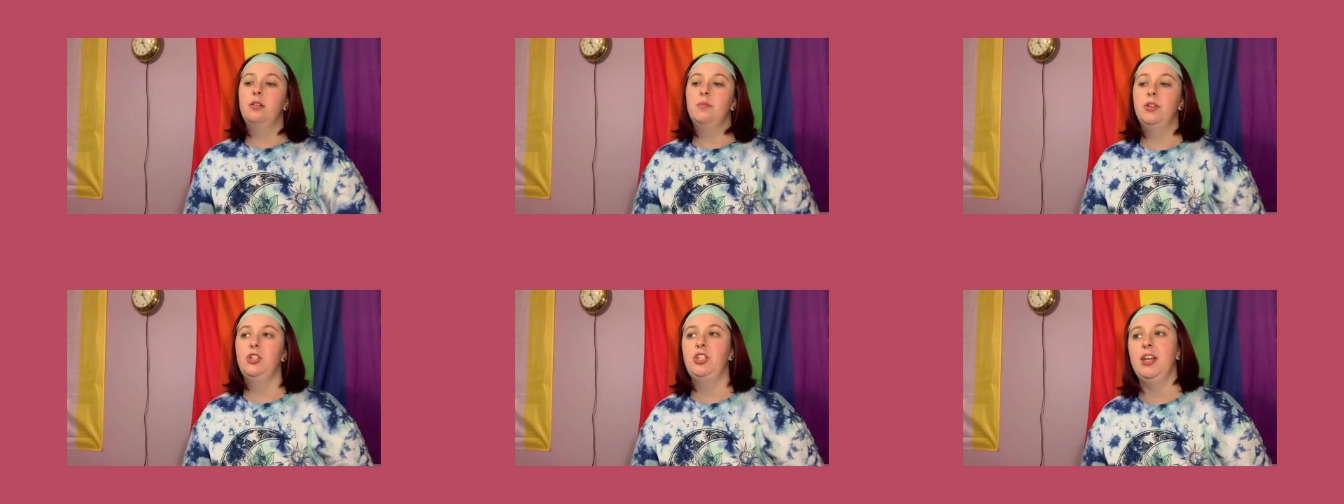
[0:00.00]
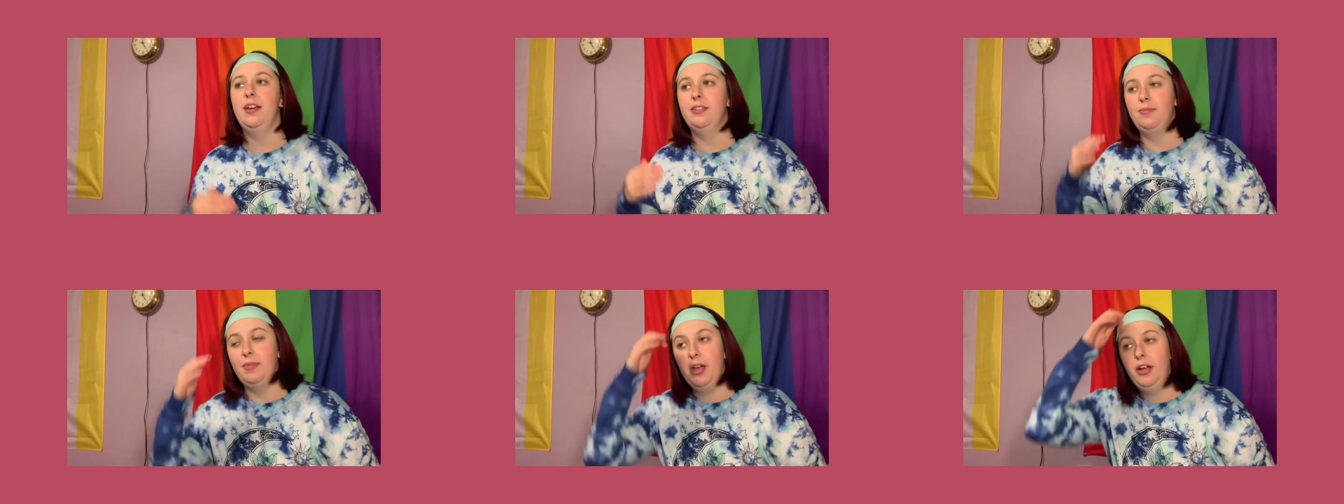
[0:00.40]
She
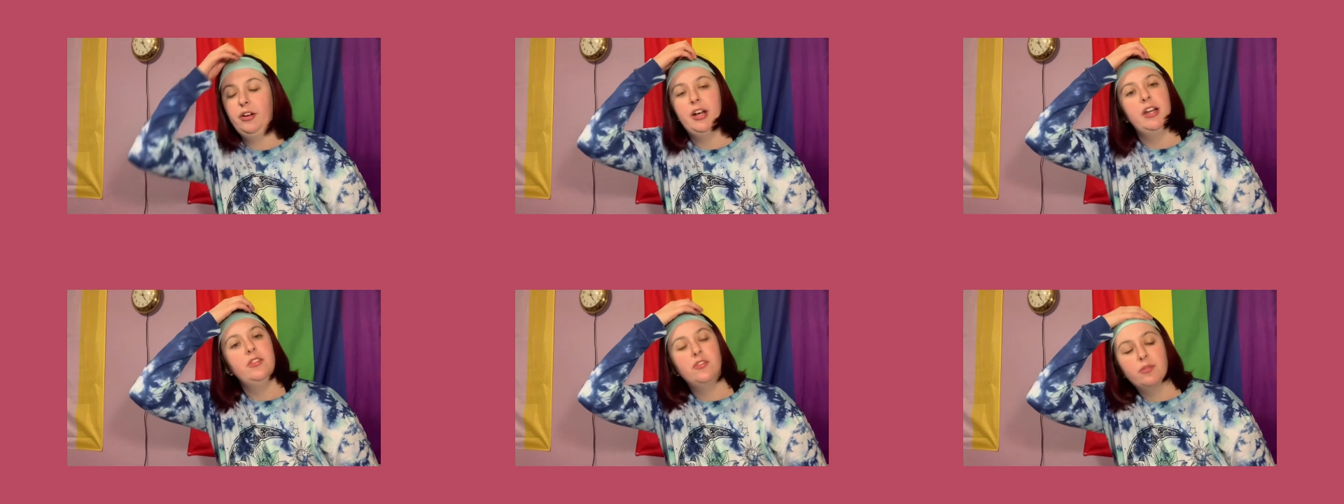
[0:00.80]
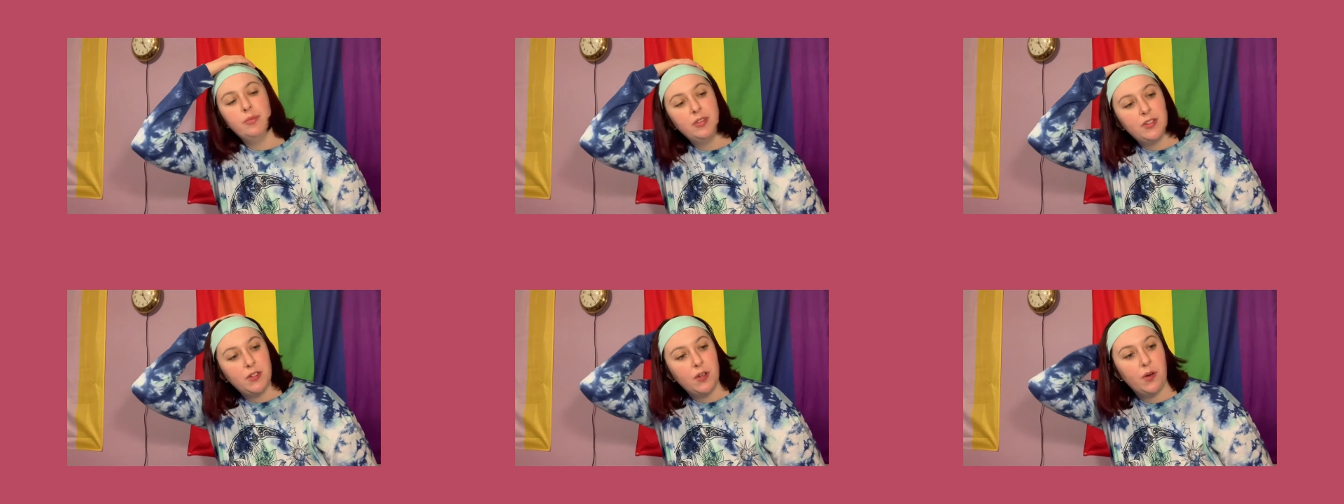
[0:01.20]
has migraines from
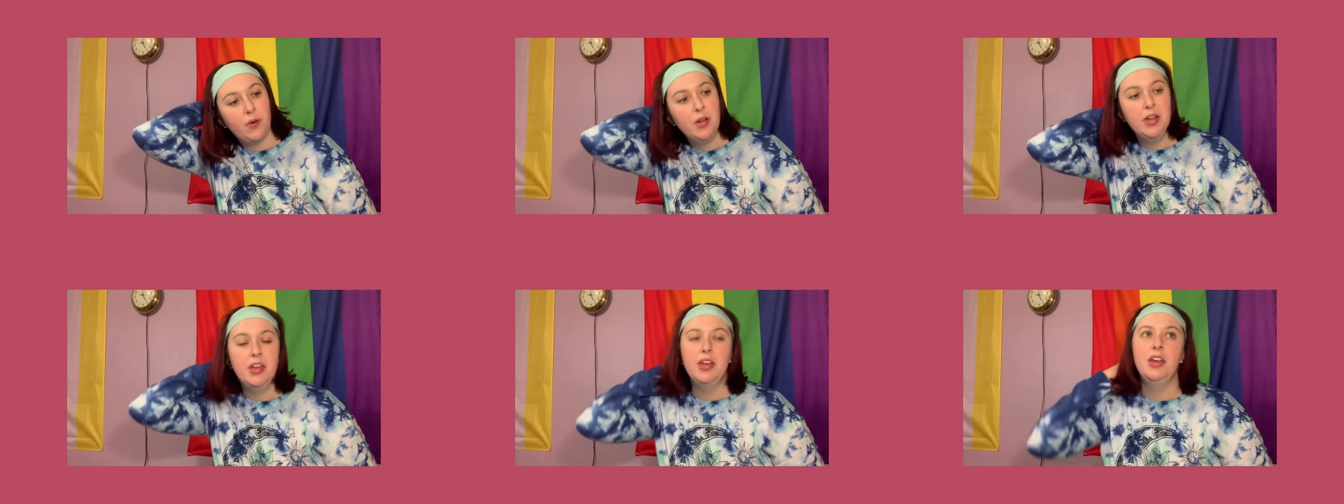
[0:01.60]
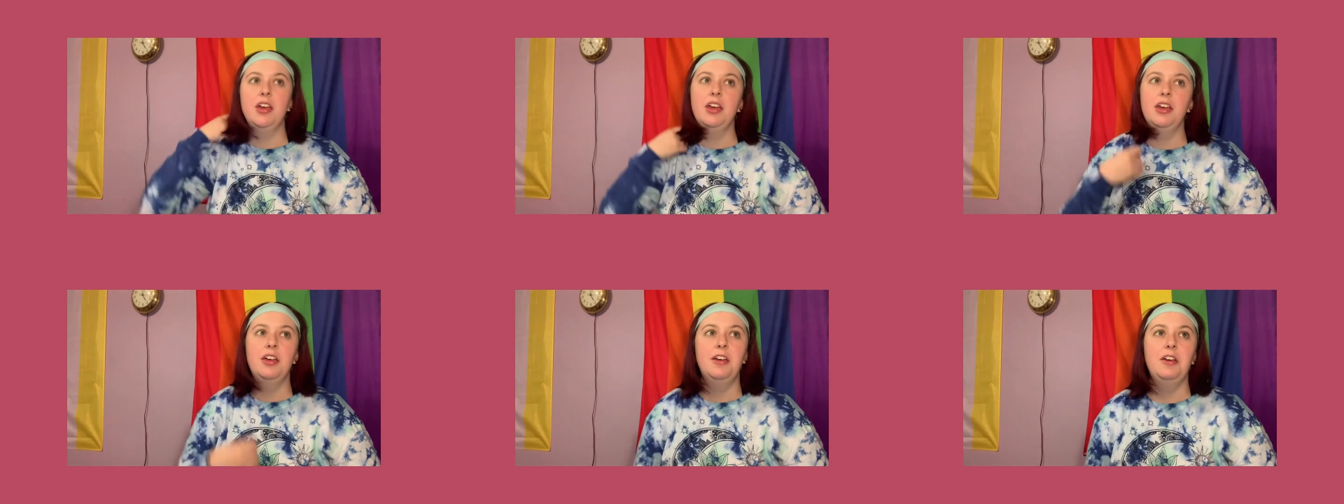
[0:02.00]
it. So
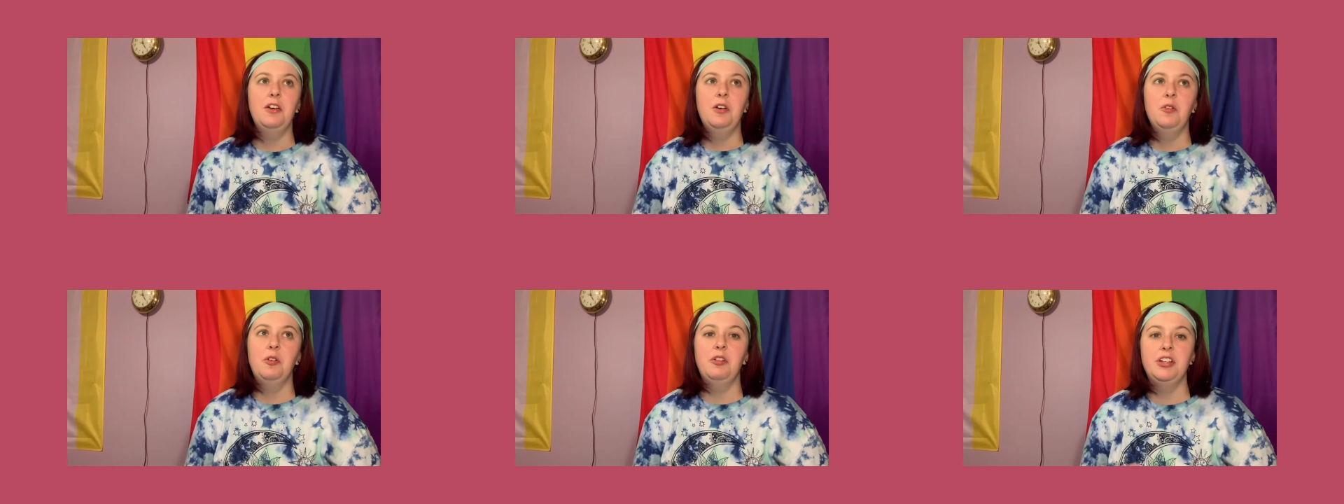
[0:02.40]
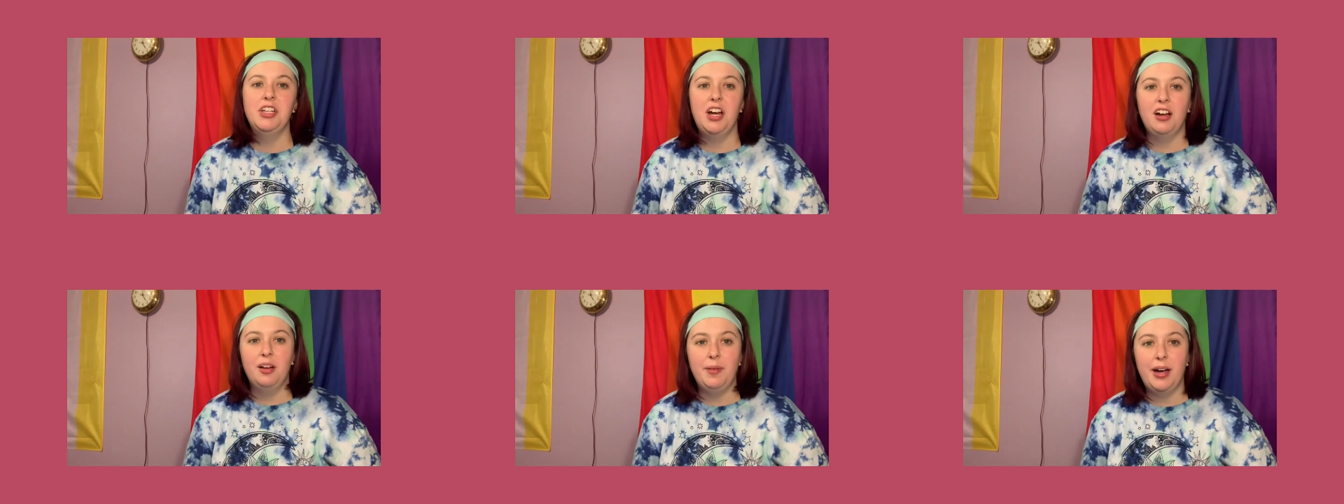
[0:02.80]
when we
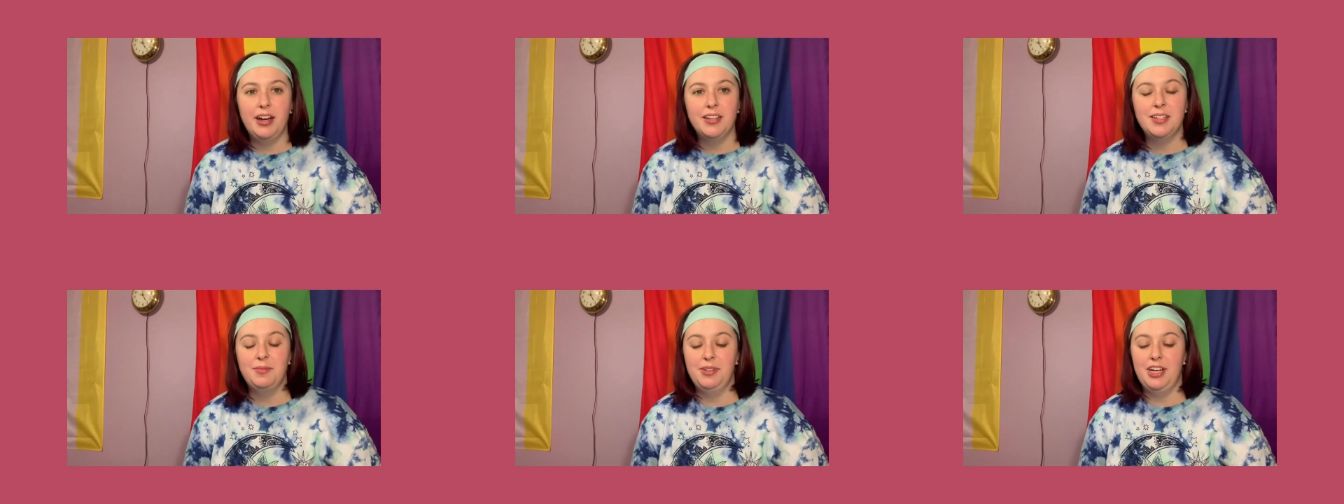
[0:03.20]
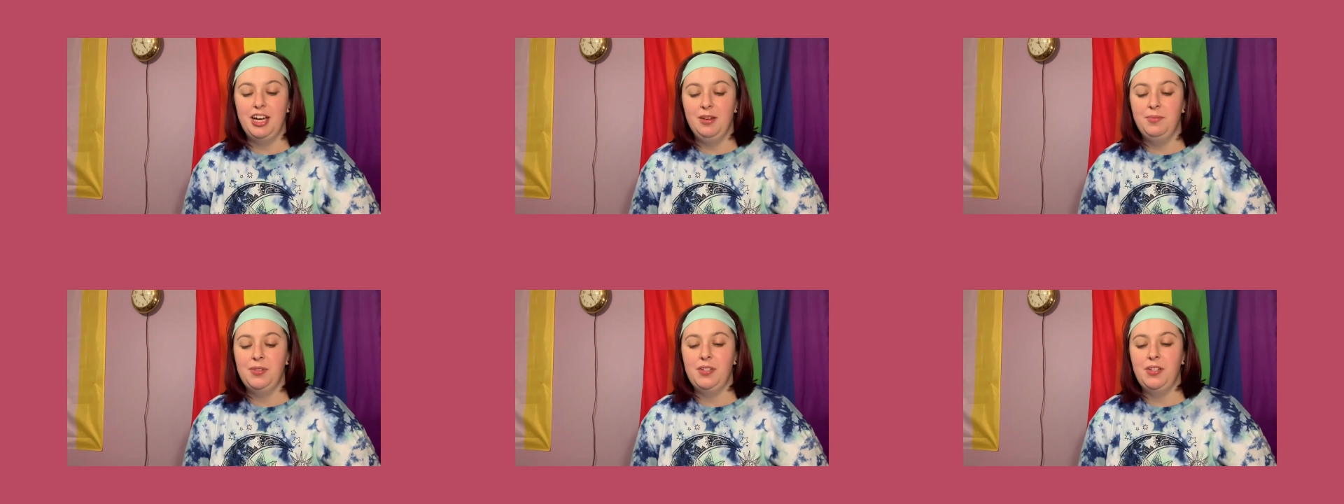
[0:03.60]
talk about it,
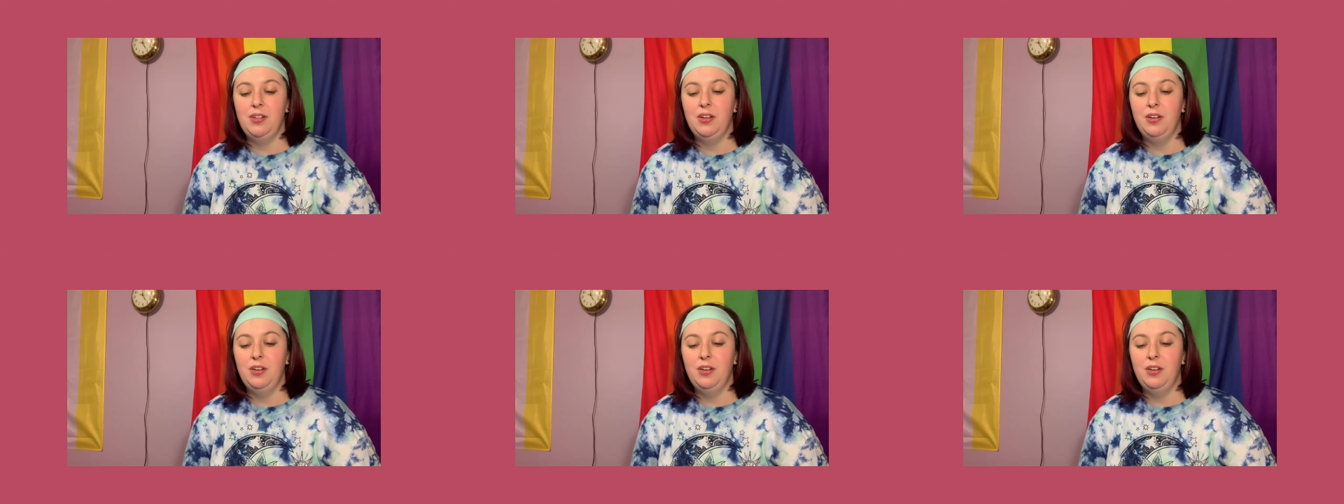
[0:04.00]
sometimes,